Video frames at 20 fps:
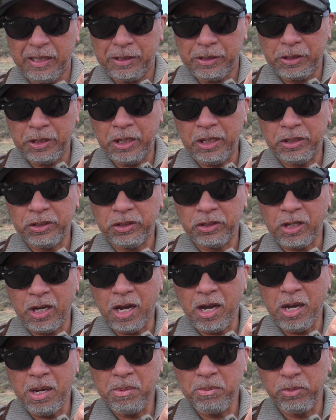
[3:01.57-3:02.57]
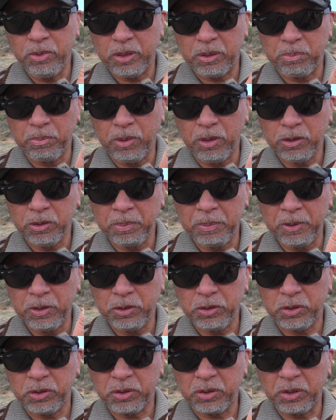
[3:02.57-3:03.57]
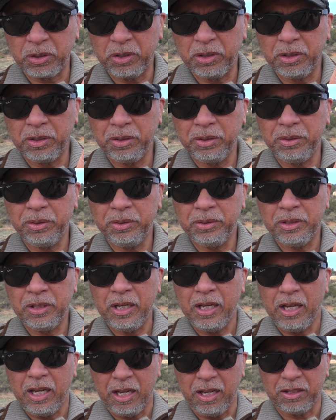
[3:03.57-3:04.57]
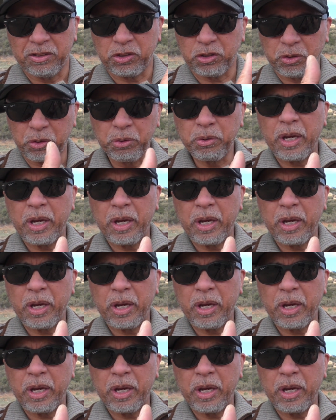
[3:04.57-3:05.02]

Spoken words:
does come with multiple screws, screw